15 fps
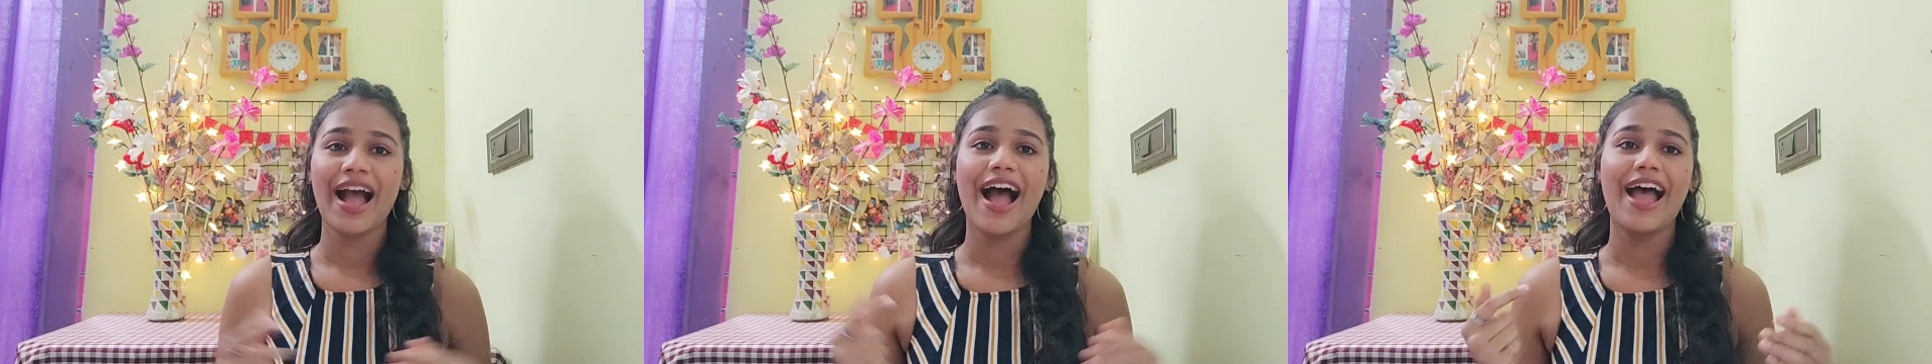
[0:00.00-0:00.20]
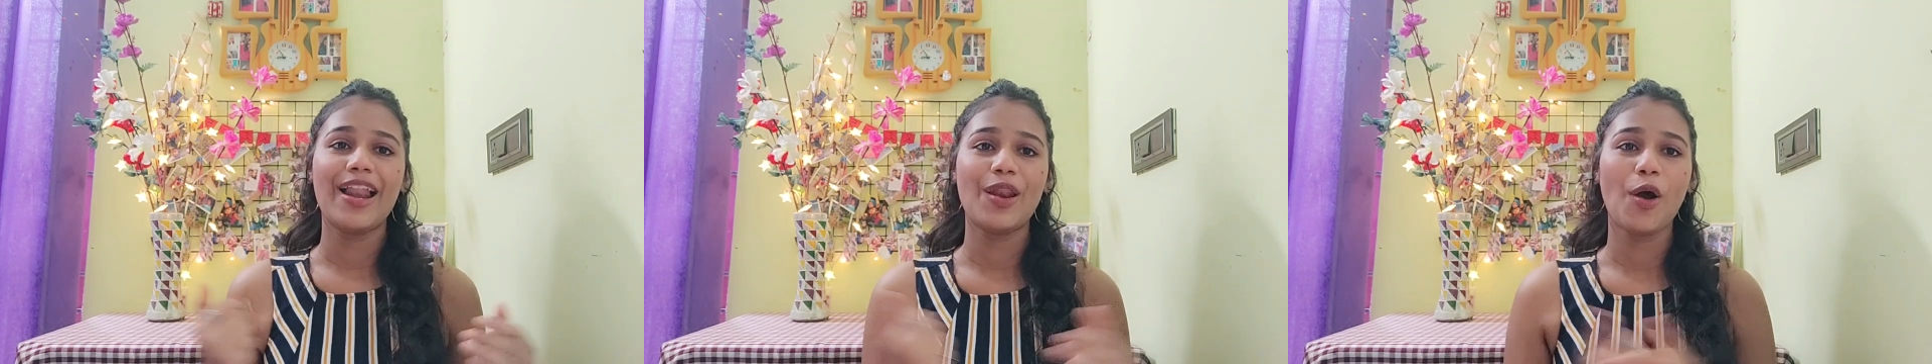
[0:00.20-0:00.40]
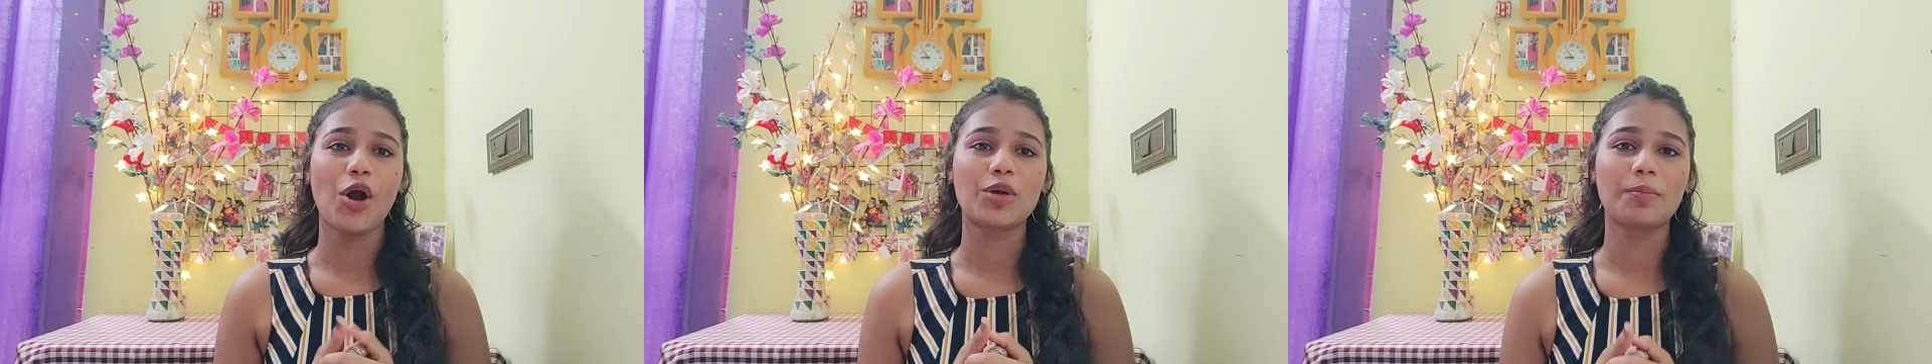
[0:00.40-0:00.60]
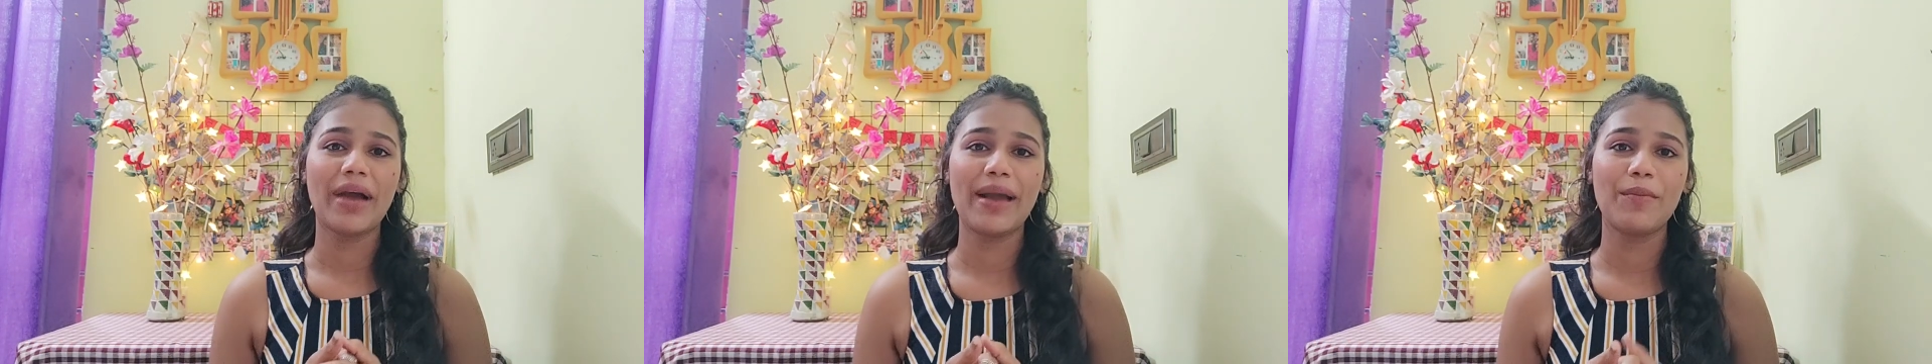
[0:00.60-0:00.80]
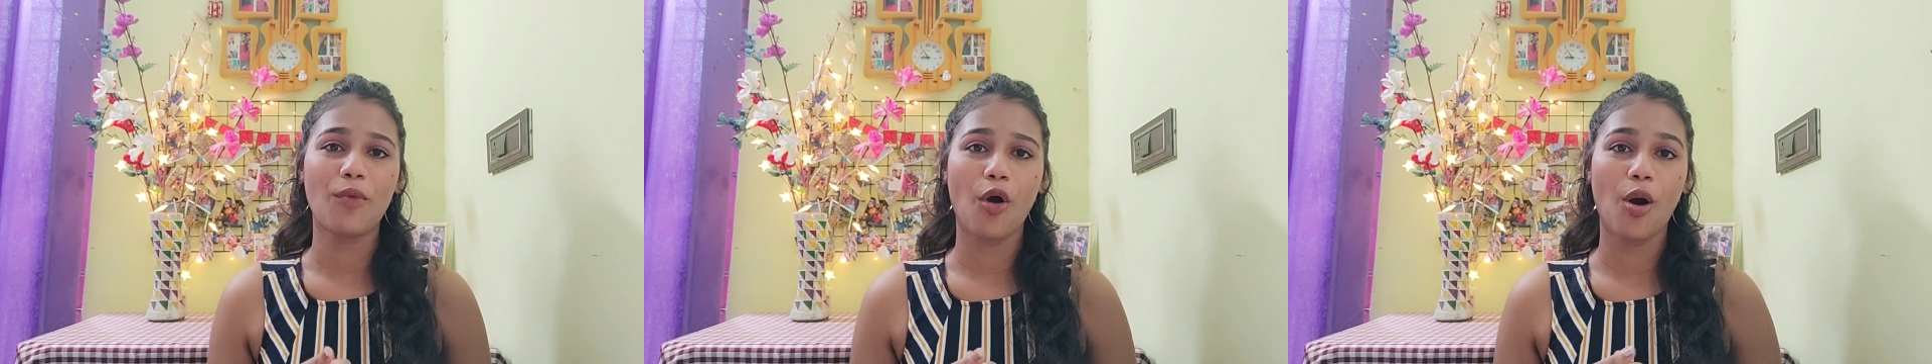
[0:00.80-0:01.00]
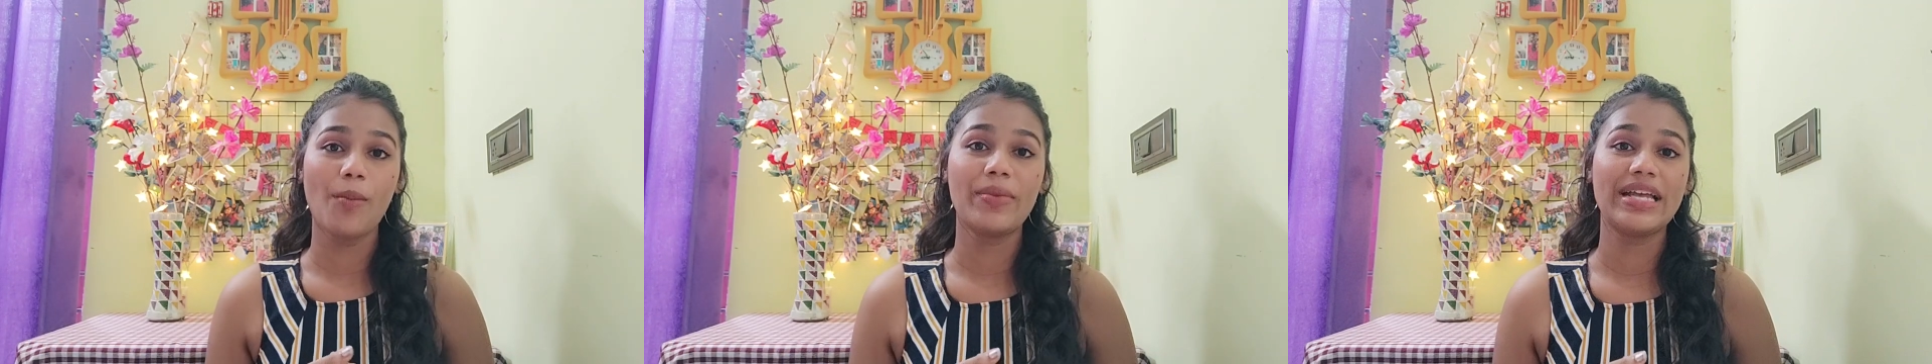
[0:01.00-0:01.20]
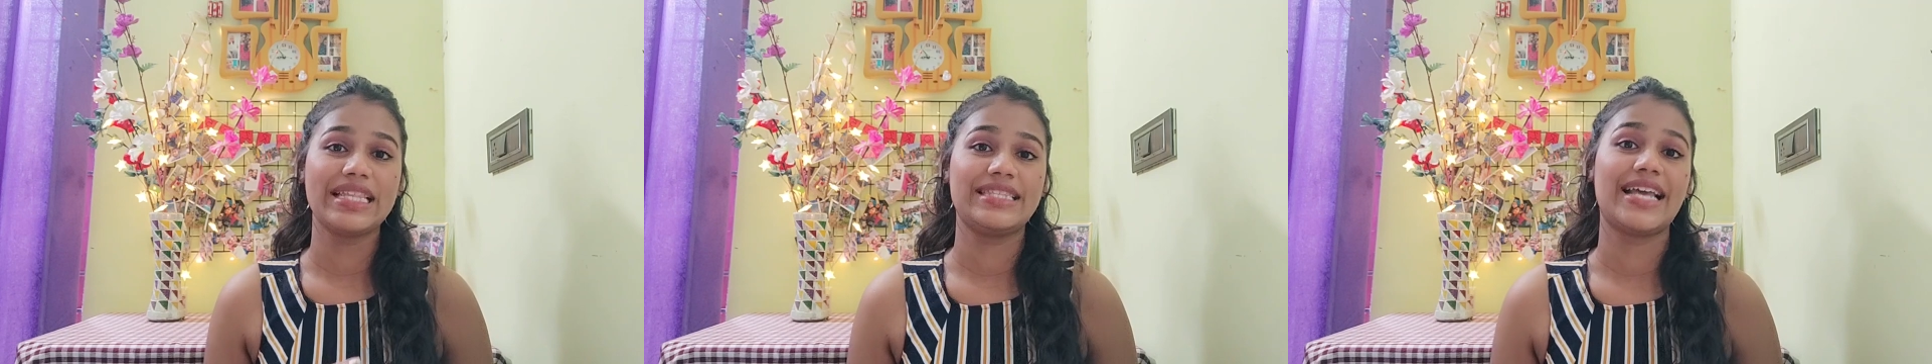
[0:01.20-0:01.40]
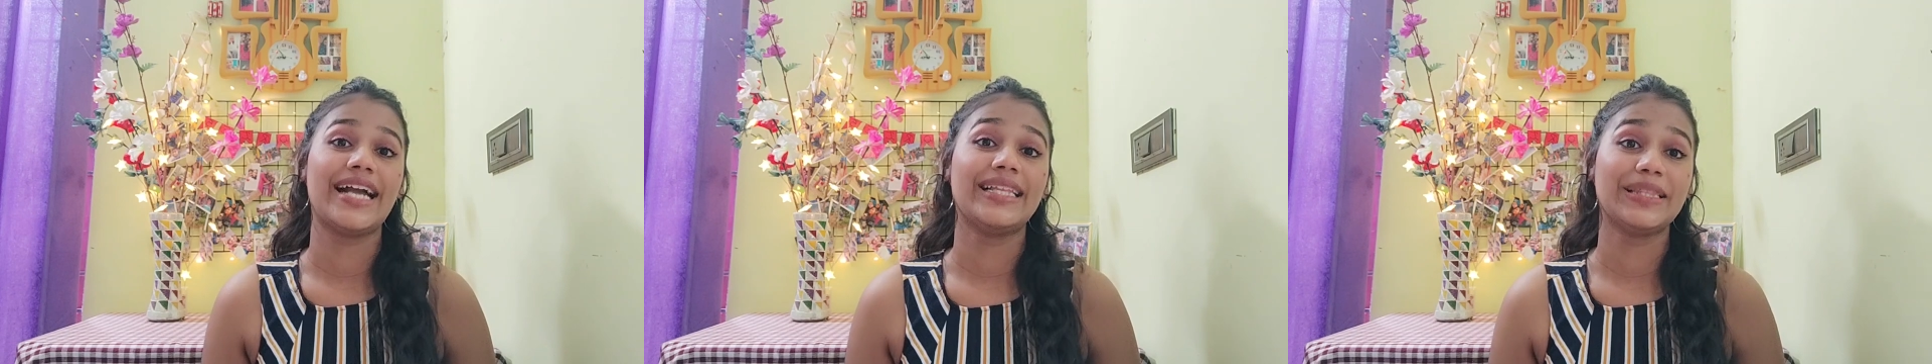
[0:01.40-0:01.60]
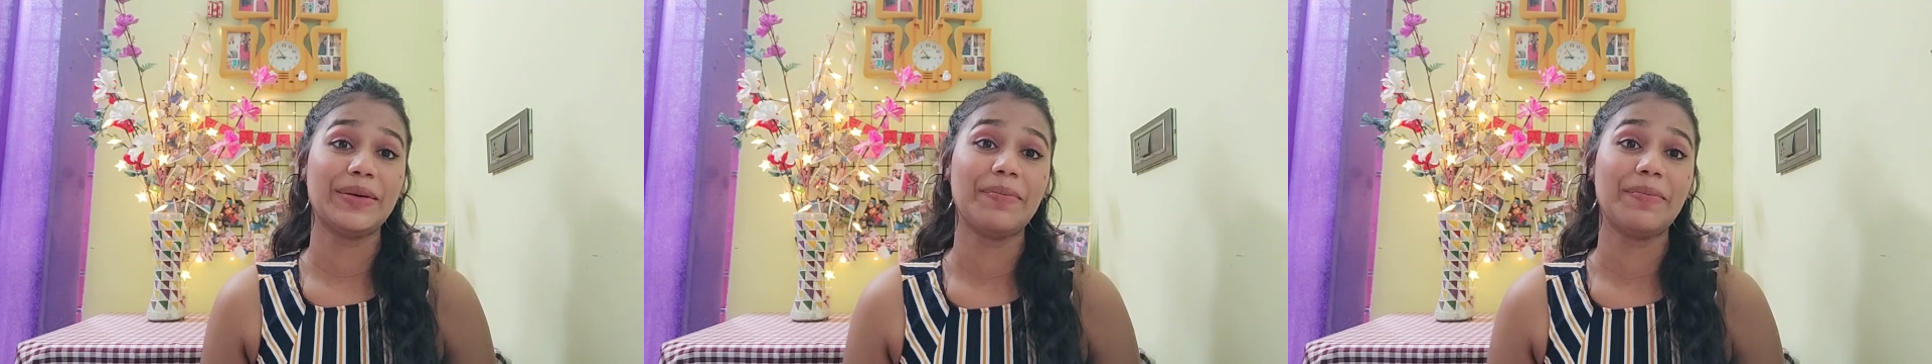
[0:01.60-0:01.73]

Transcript: I locked my mom inside the